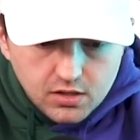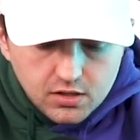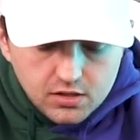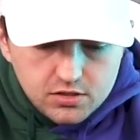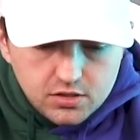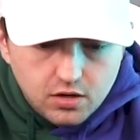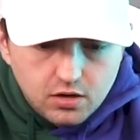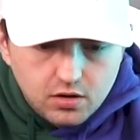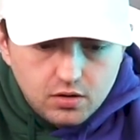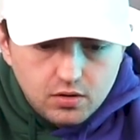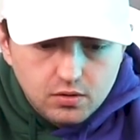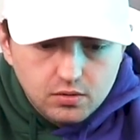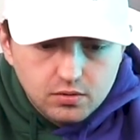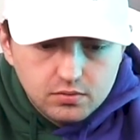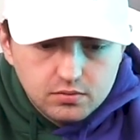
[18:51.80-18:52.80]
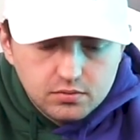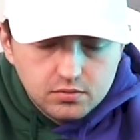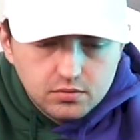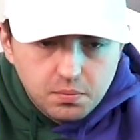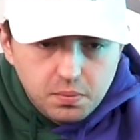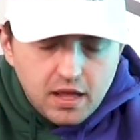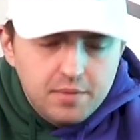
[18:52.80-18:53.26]
So,
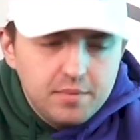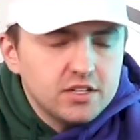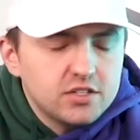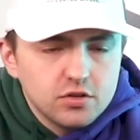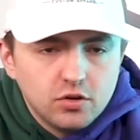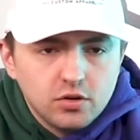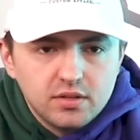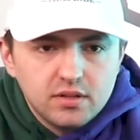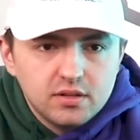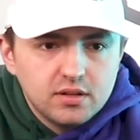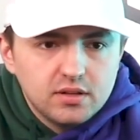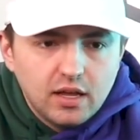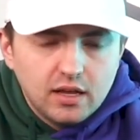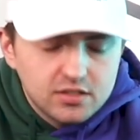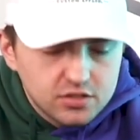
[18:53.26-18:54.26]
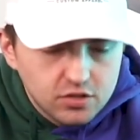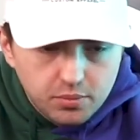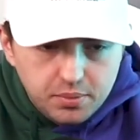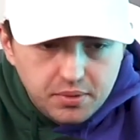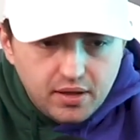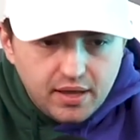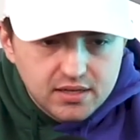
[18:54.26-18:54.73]
I mean,
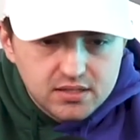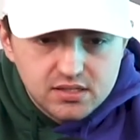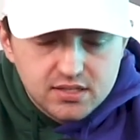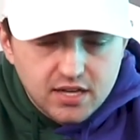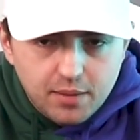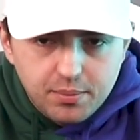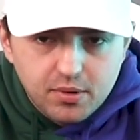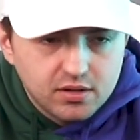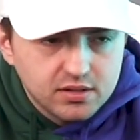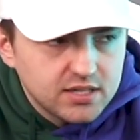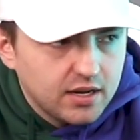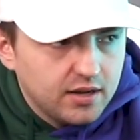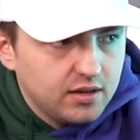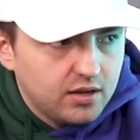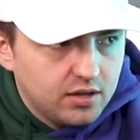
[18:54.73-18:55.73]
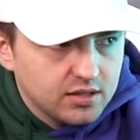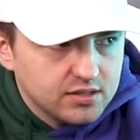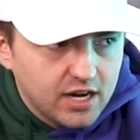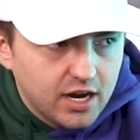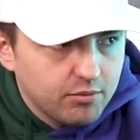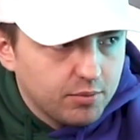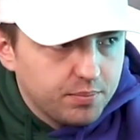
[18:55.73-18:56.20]
snowmobile accidents happen all the
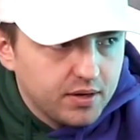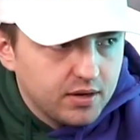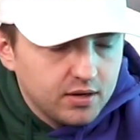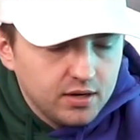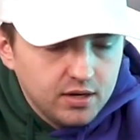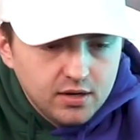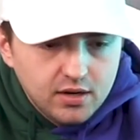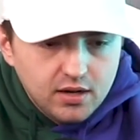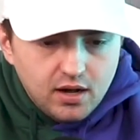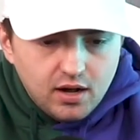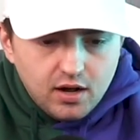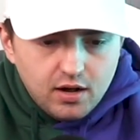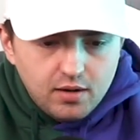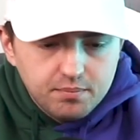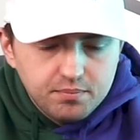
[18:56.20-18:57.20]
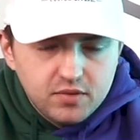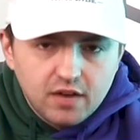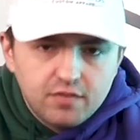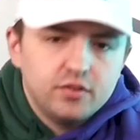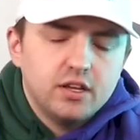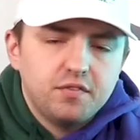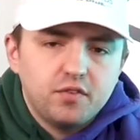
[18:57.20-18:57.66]
time up here.
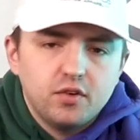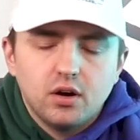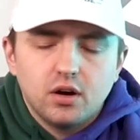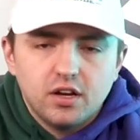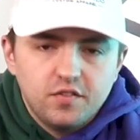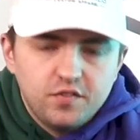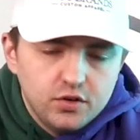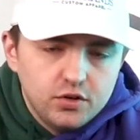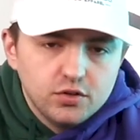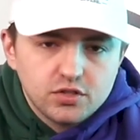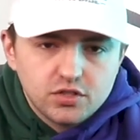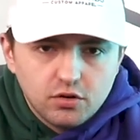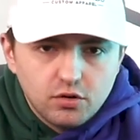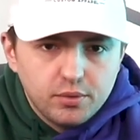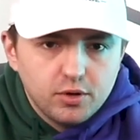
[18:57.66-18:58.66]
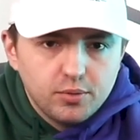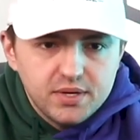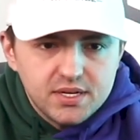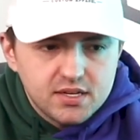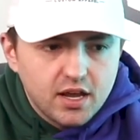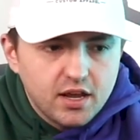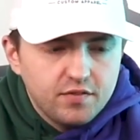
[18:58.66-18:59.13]
Definitely, if you do snowmobile, be
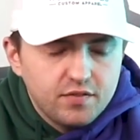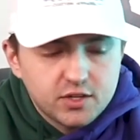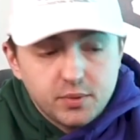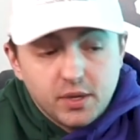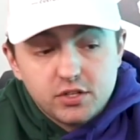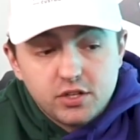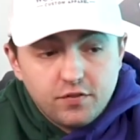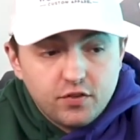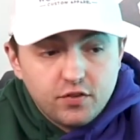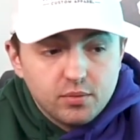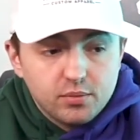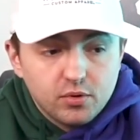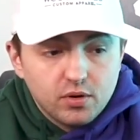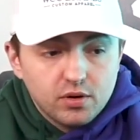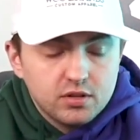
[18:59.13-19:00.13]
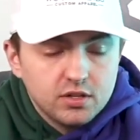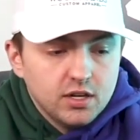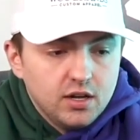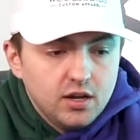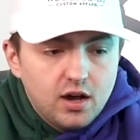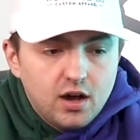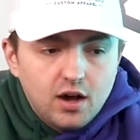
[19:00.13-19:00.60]
safe, especially if you're up north,
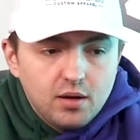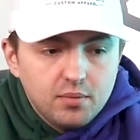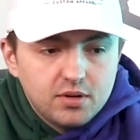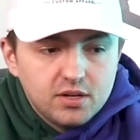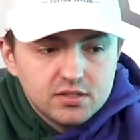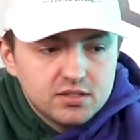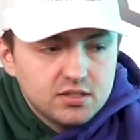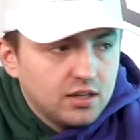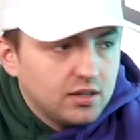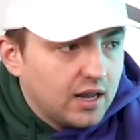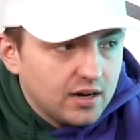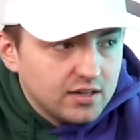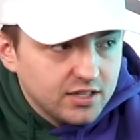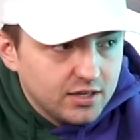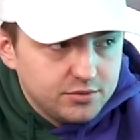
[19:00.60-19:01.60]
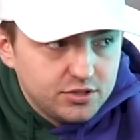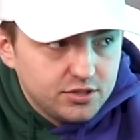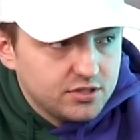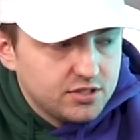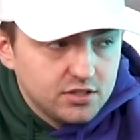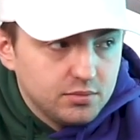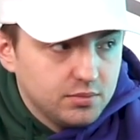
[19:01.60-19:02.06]
because a lot of times you're
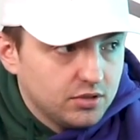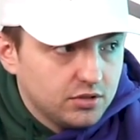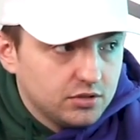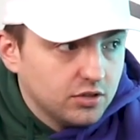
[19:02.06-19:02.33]
just in the middle of